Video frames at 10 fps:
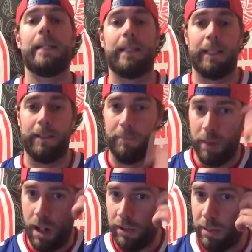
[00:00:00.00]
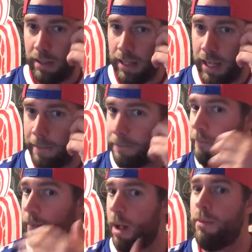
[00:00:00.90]
But ultimately,
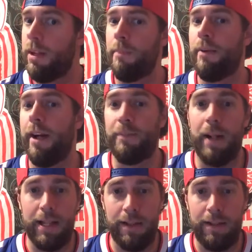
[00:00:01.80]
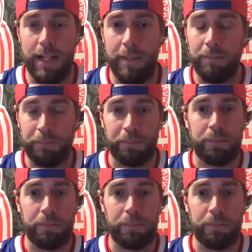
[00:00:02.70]
I'm really impressed by this team.